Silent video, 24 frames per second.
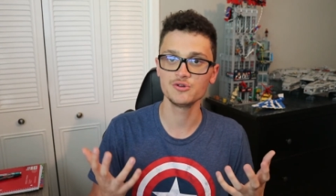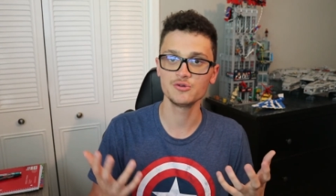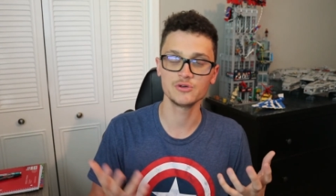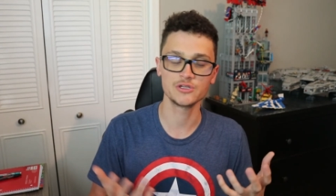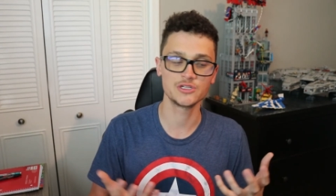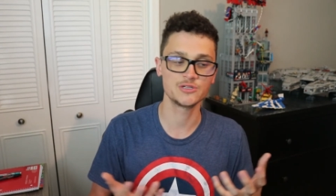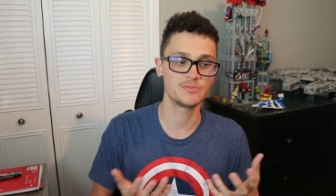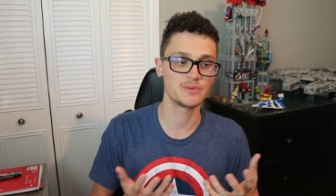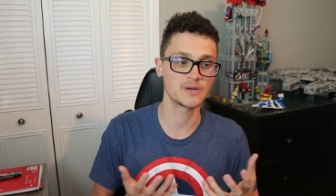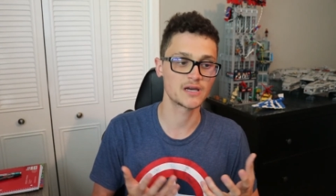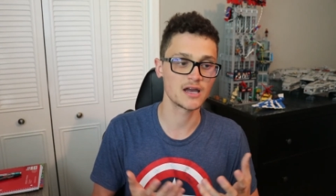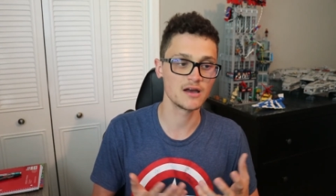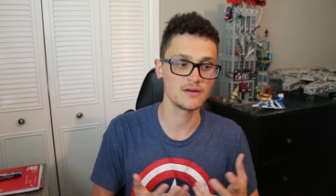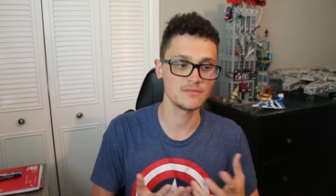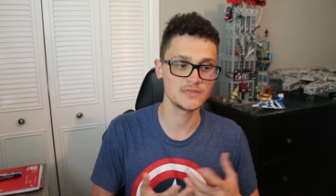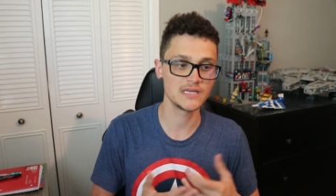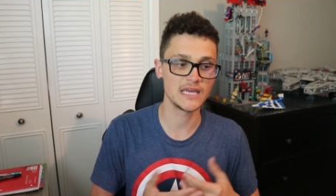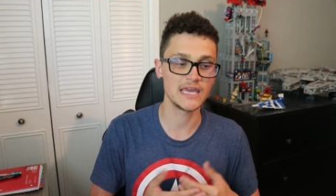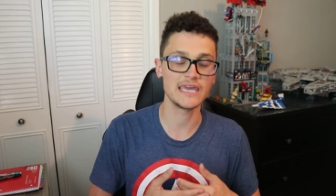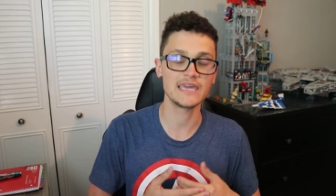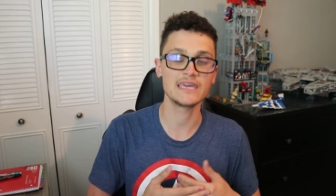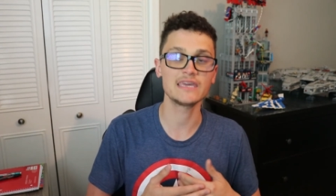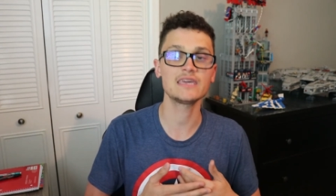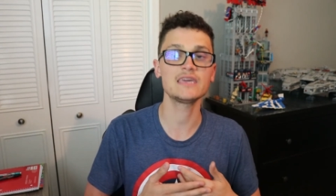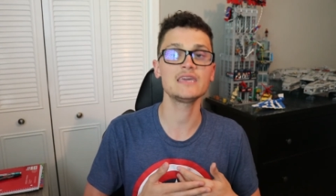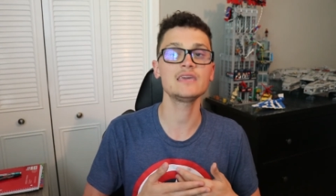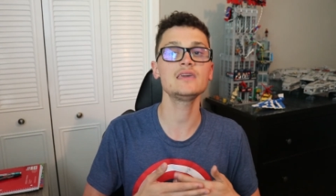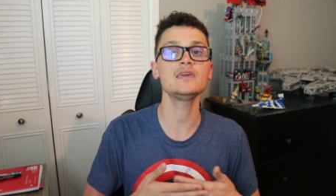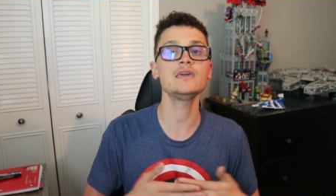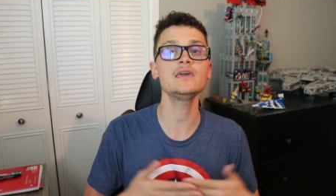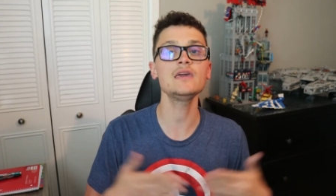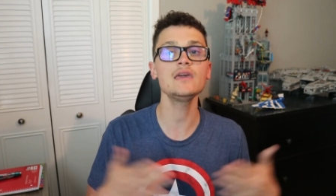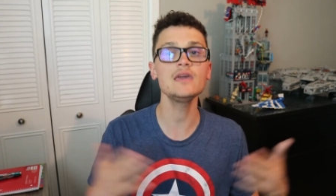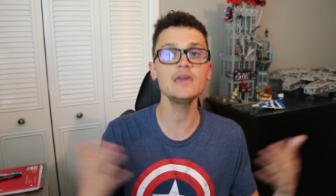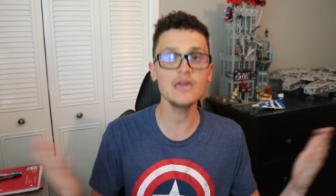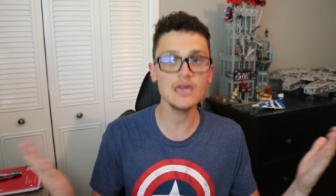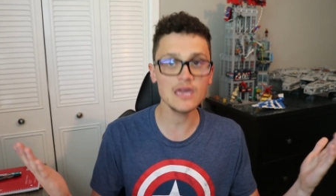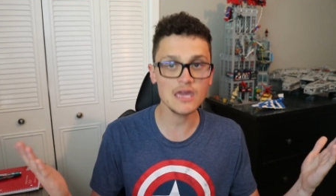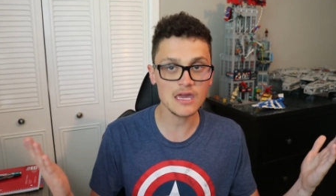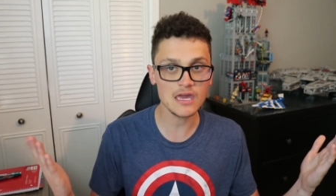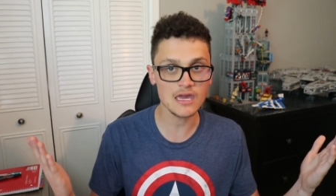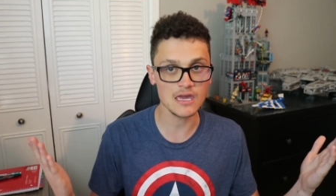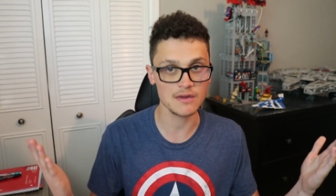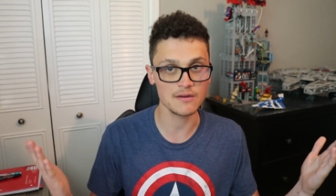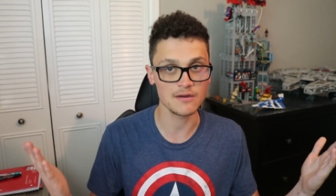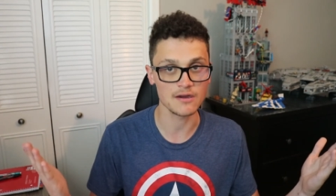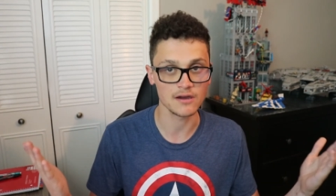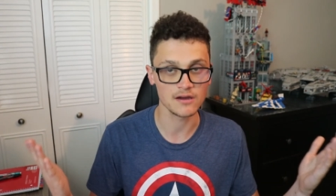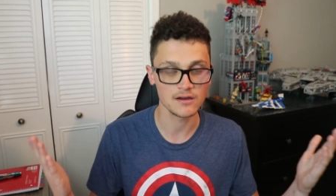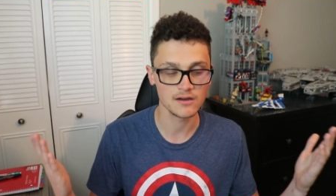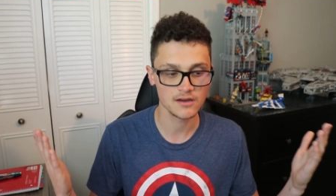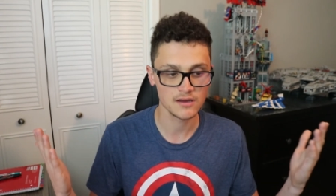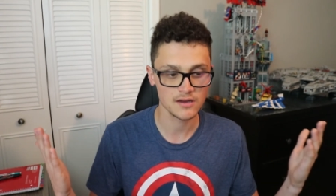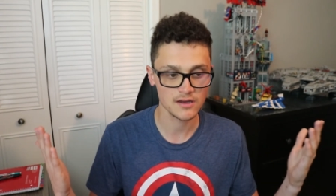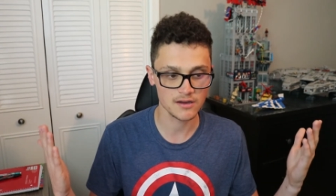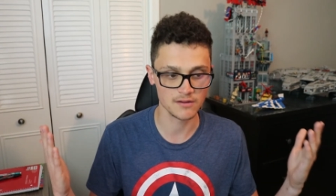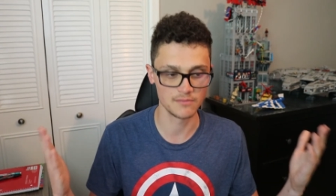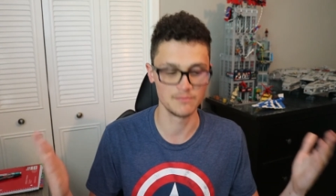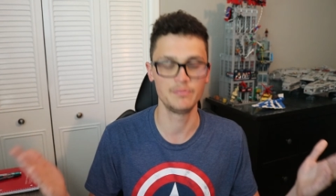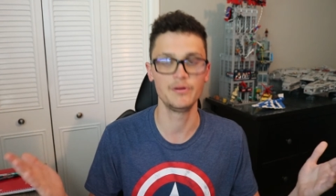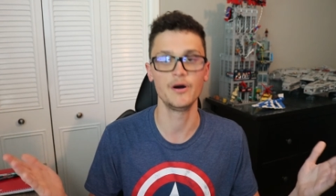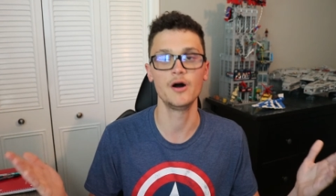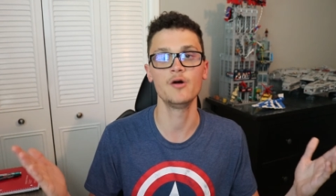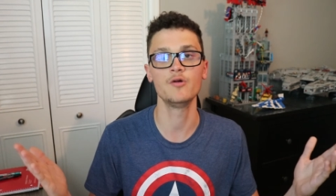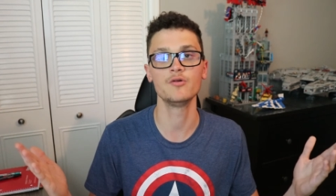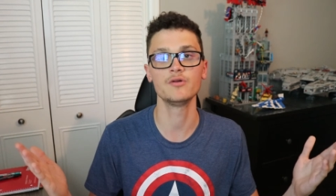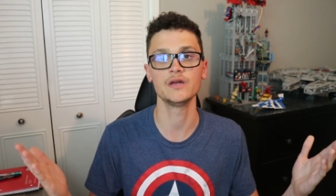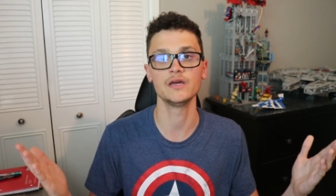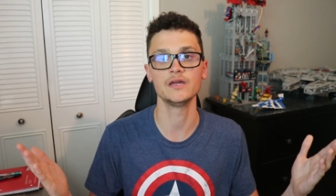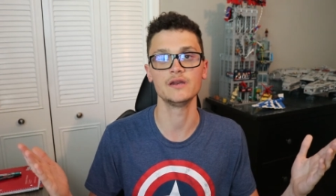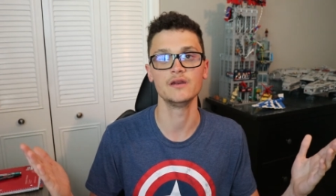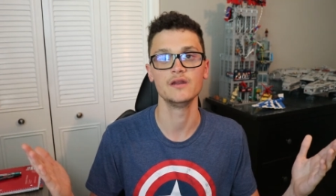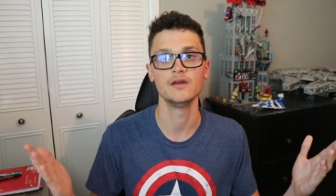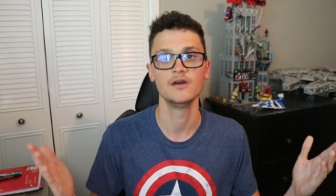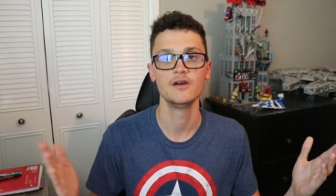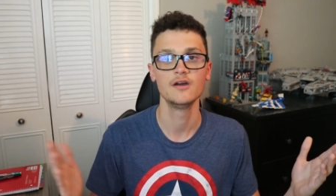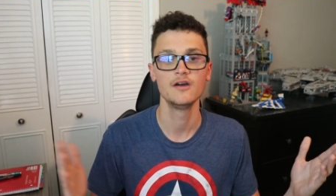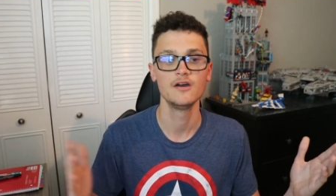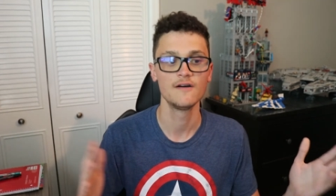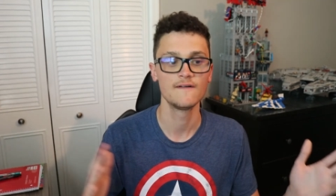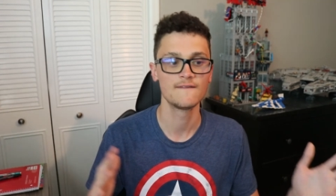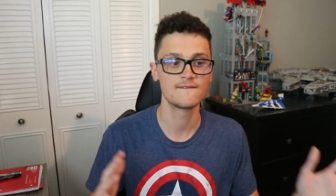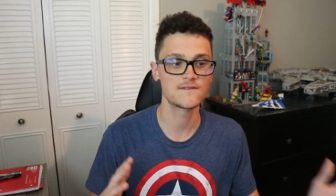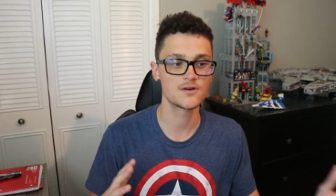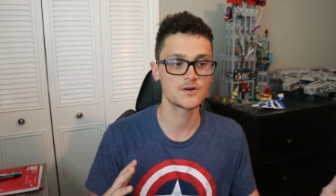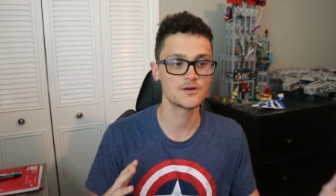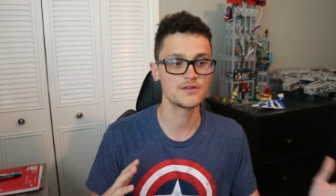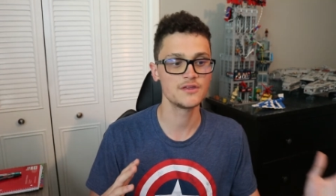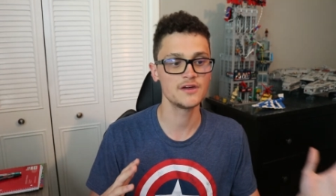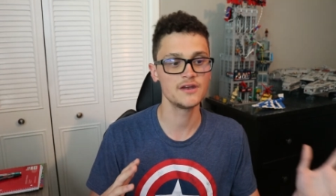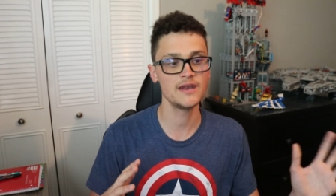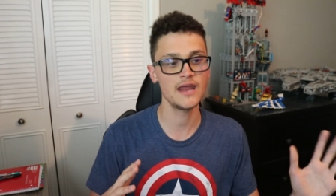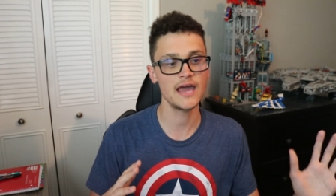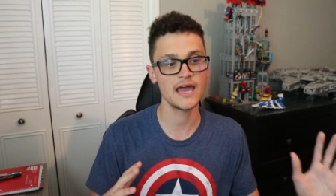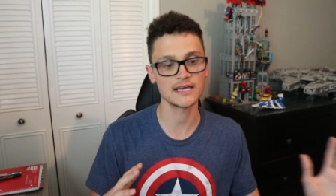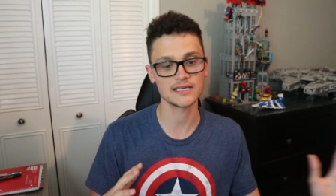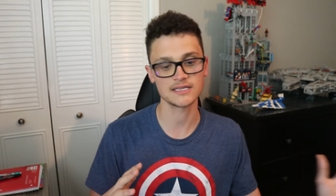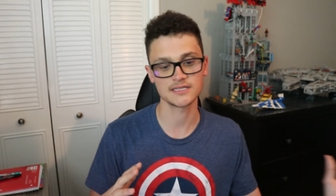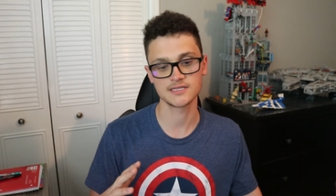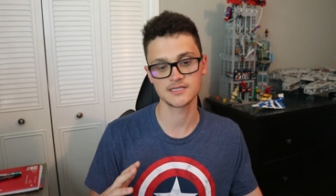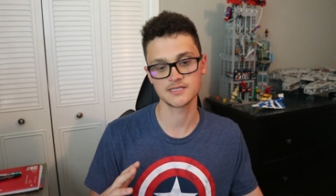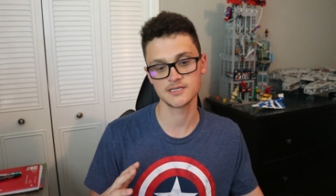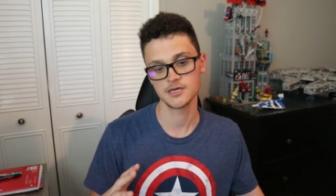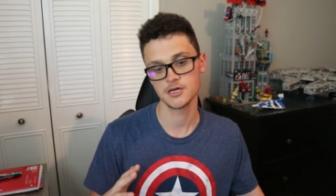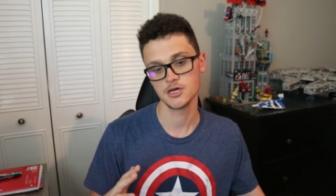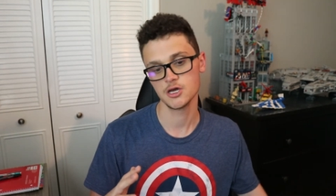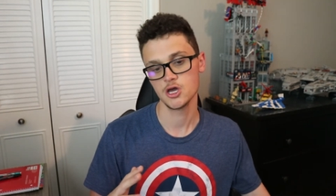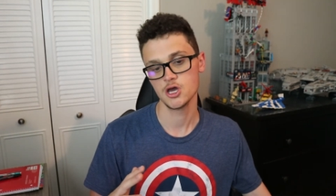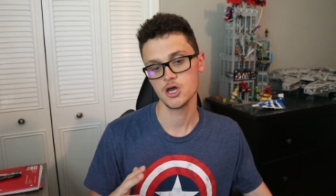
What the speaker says: which becomes a key component for the next